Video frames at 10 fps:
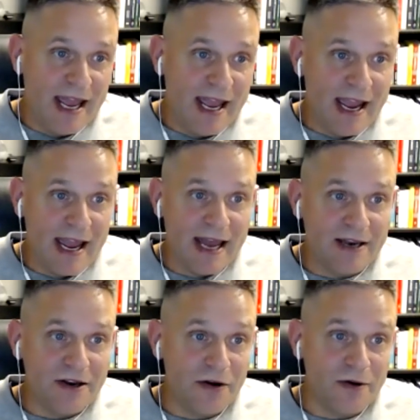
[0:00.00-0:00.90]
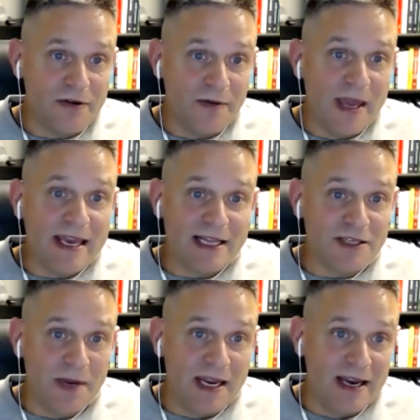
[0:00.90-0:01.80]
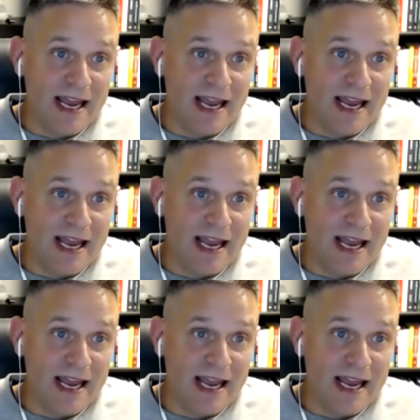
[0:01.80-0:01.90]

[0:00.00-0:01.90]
And, you know, to make ends meet,